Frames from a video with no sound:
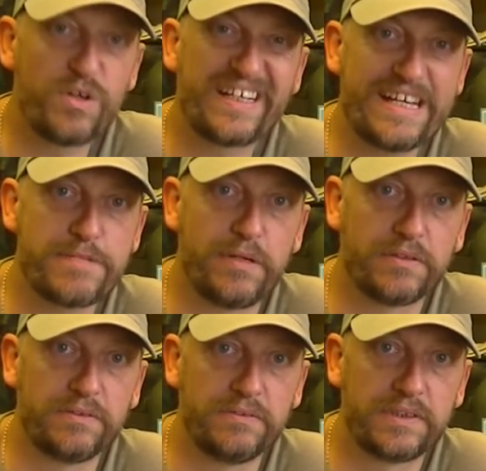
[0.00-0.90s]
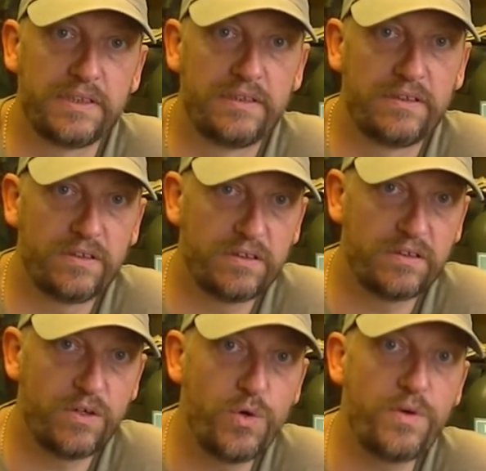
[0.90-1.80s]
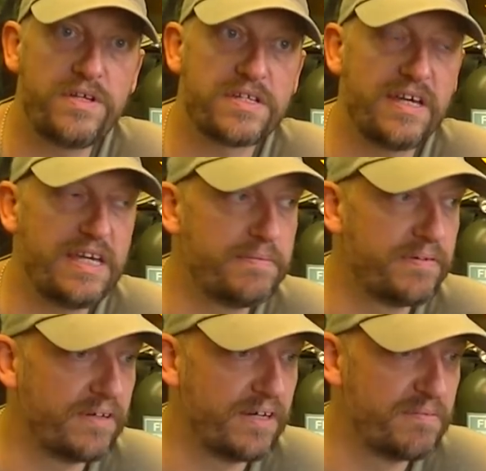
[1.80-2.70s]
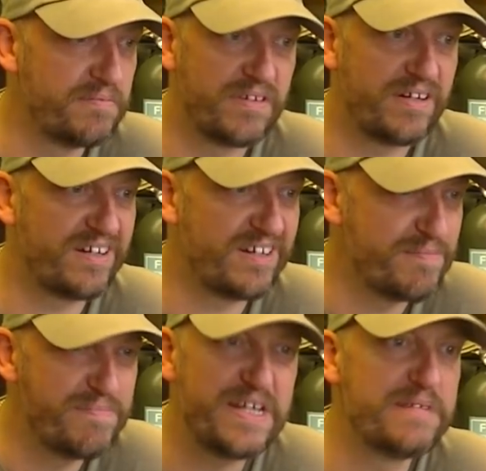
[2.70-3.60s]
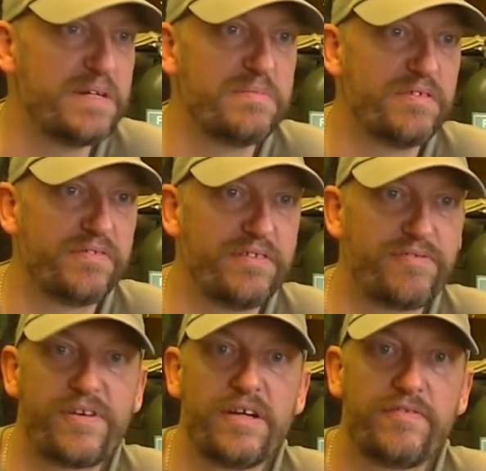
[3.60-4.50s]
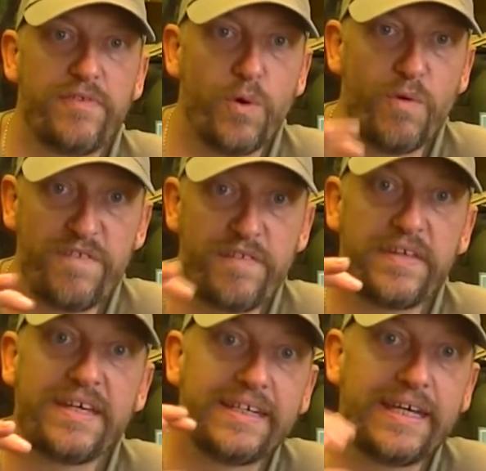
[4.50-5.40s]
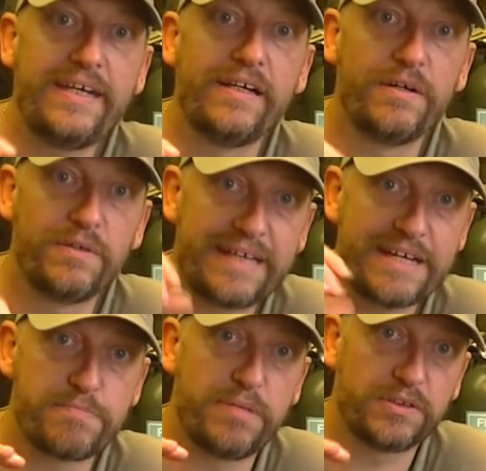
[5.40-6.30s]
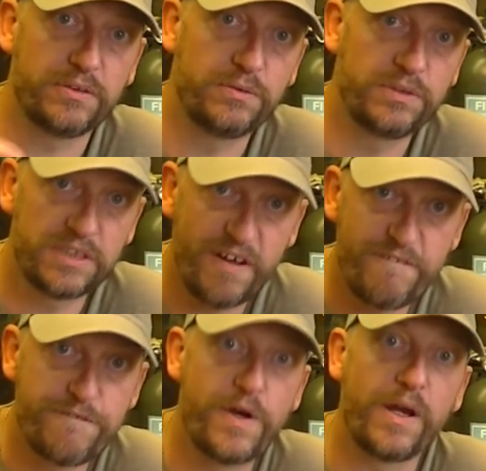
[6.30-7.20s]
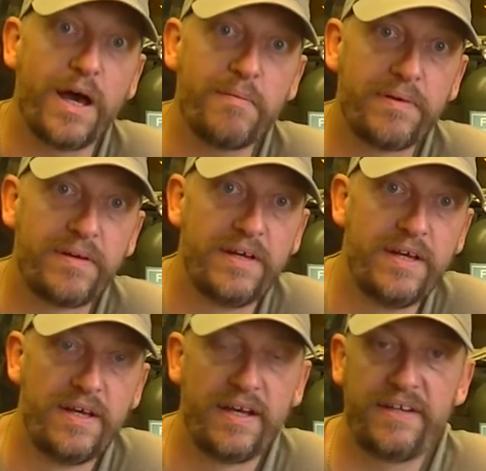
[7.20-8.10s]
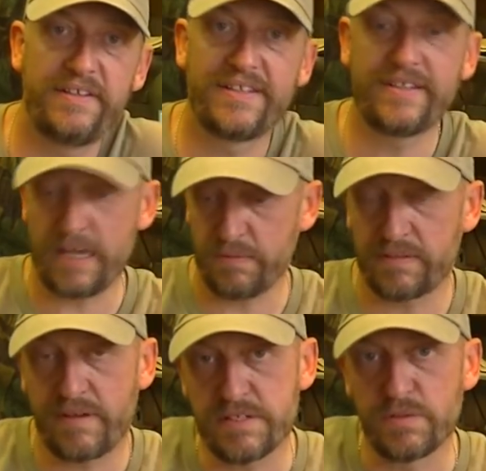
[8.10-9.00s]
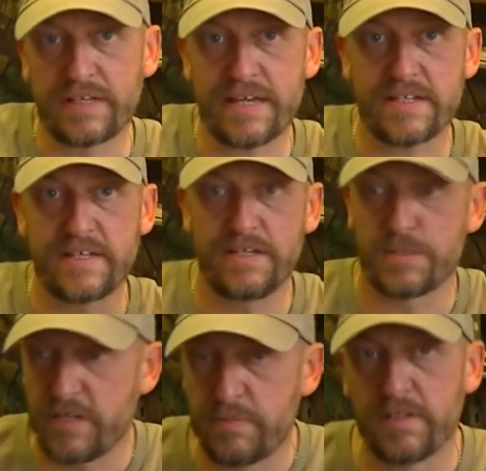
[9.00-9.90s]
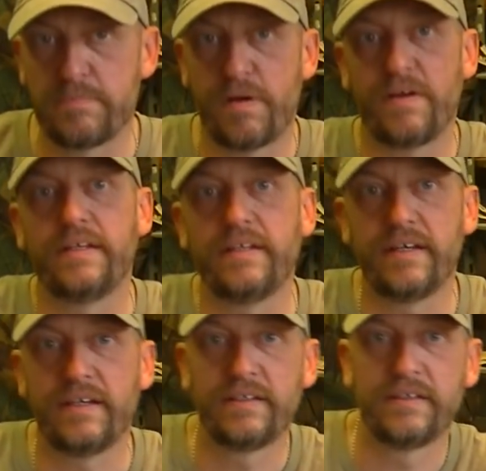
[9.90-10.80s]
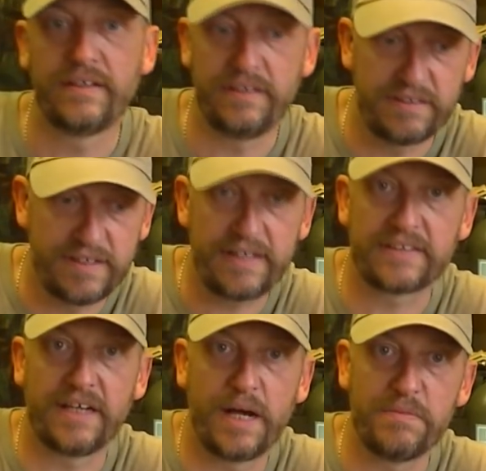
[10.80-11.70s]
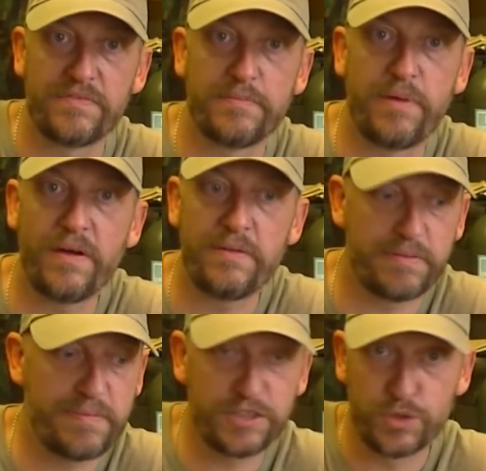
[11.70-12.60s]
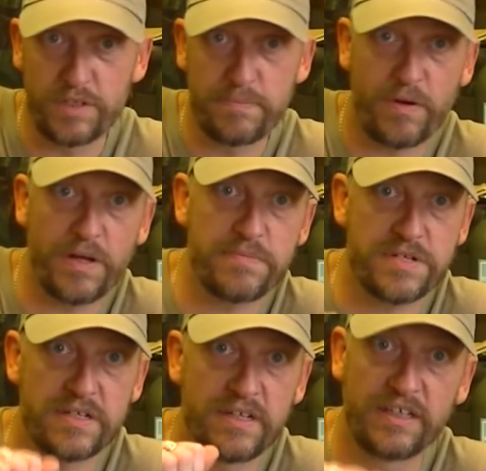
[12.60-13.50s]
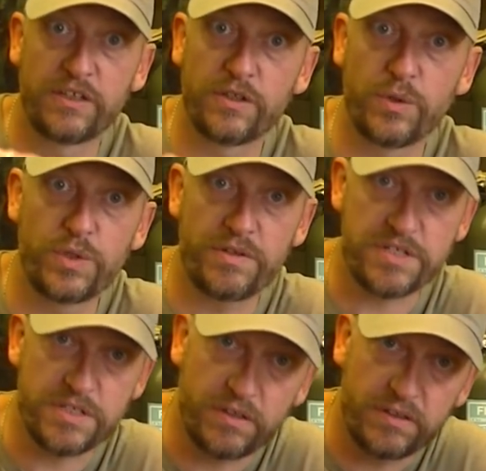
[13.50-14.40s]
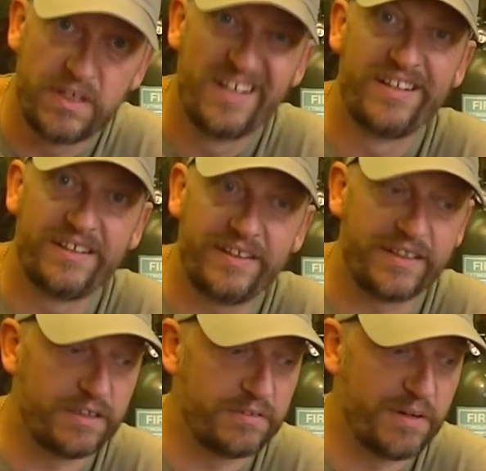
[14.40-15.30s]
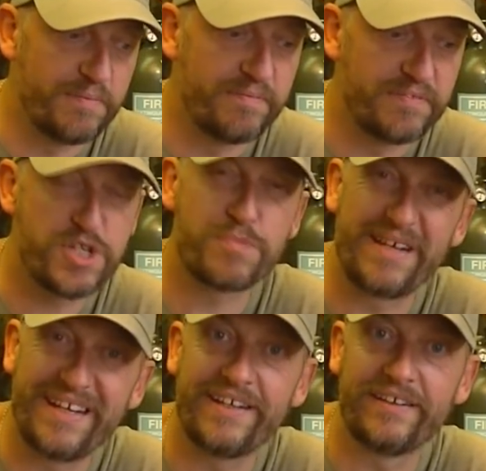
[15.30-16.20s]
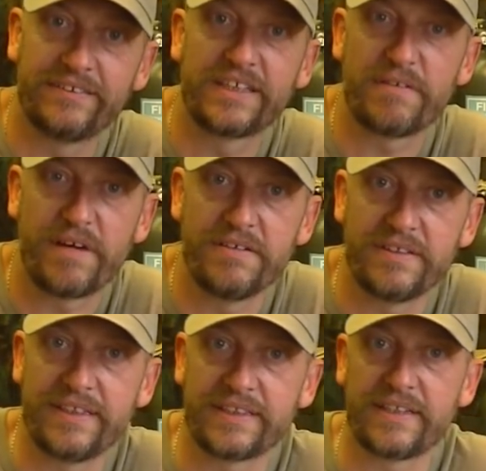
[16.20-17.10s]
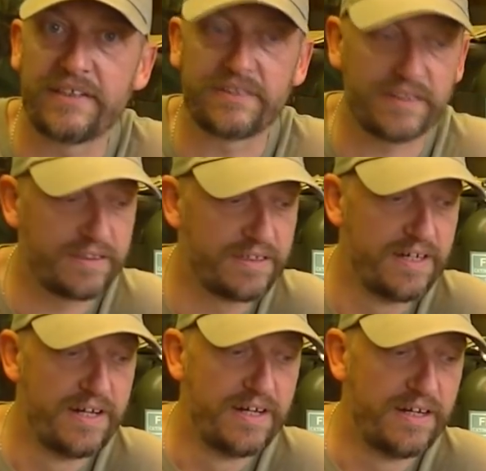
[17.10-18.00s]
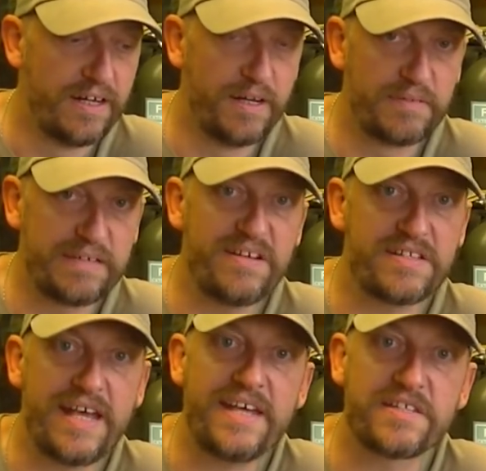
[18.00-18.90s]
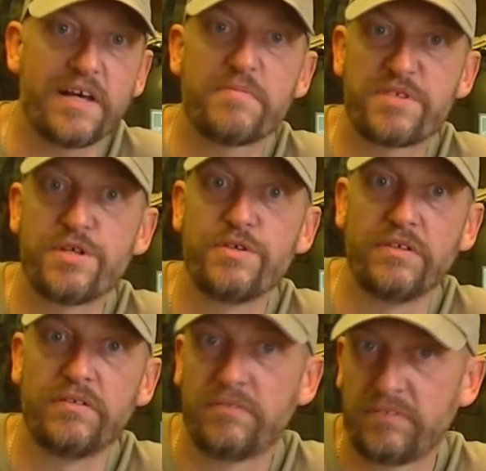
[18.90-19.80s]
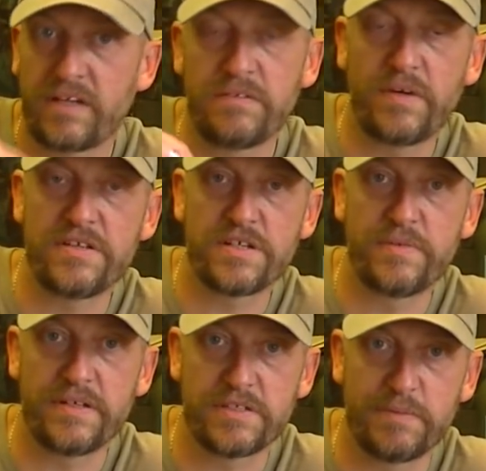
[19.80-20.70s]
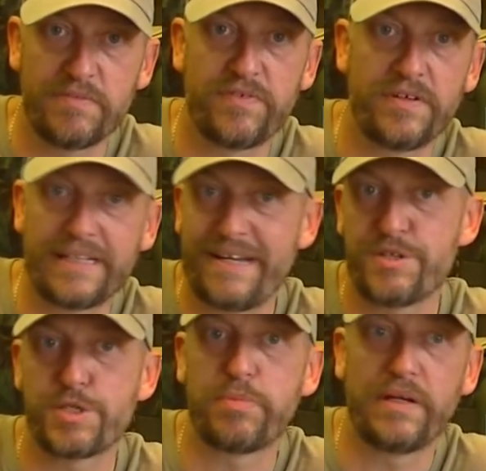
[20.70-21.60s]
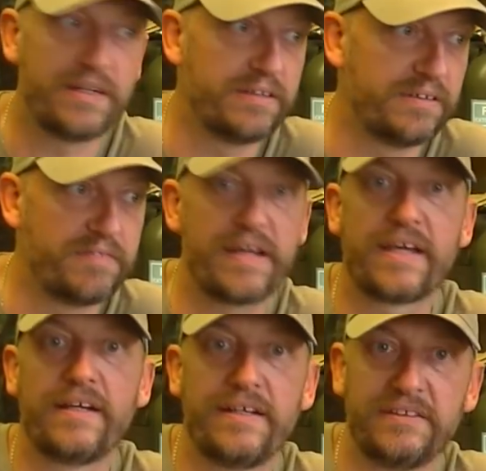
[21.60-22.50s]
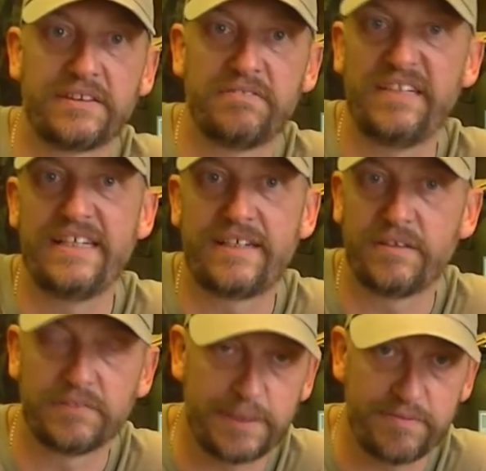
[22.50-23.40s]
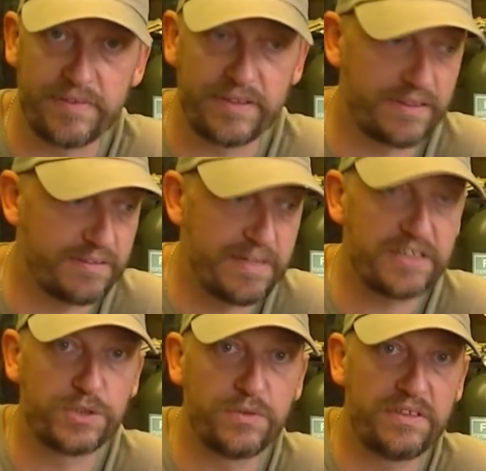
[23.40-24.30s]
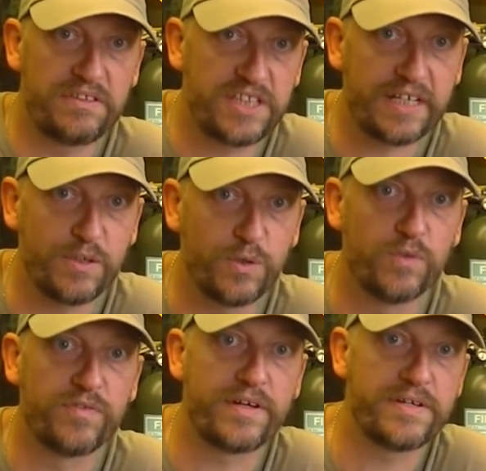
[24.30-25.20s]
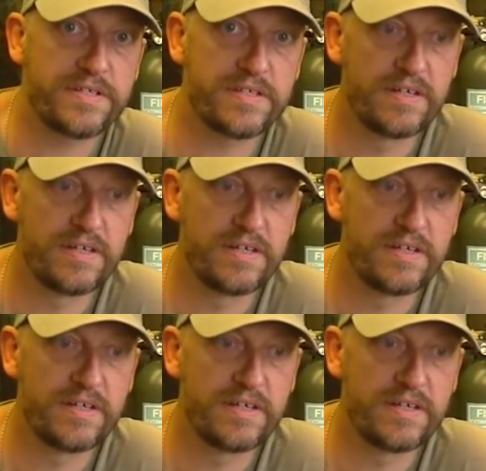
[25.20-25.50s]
Gas bottles. Always keep minimum of like 3 or 4 15 kilo gas bottles full up, and you can get one of those little gas heaters where you put the bottle in there and you connect it up with the pipe. Make sure your pipe's in good order, it's not, you know, split, corroded, etc. Give it a test up soon. Don't wait till winter time and find out it's split and the regulator's leaking or something. Make sure you check it all first.